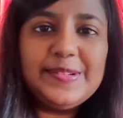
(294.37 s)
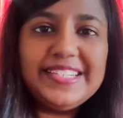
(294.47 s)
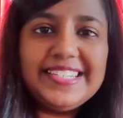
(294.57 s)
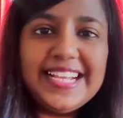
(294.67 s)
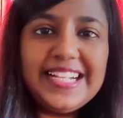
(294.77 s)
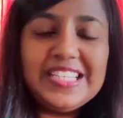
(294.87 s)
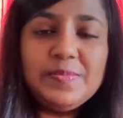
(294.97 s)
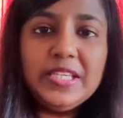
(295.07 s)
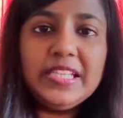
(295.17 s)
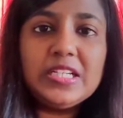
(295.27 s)
So it
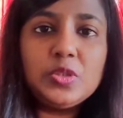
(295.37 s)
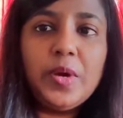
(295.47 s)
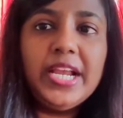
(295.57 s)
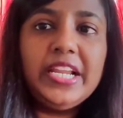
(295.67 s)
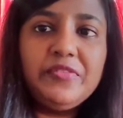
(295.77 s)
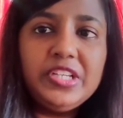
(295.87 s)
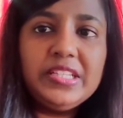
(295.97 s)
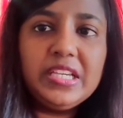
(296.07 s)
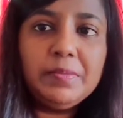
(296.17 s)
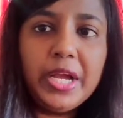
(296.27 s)
tells me that while
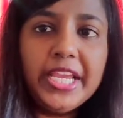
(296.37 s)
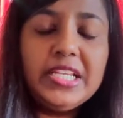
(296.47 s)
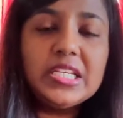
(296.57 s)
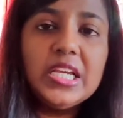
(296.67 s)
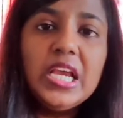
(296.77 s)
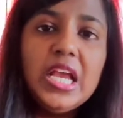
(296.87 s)
everything might